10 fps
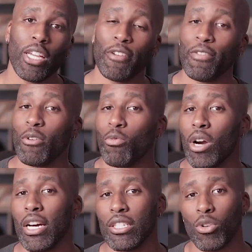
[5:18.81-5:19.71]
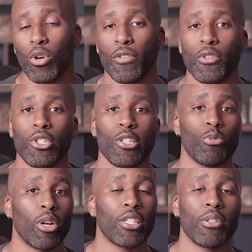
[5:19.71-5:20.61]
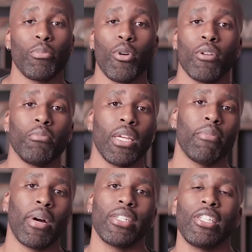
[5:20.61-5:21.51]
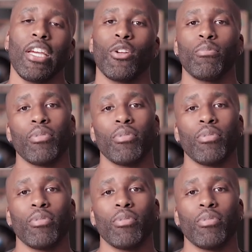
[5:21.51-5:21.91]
If it was, or if you just want to support me and my channel,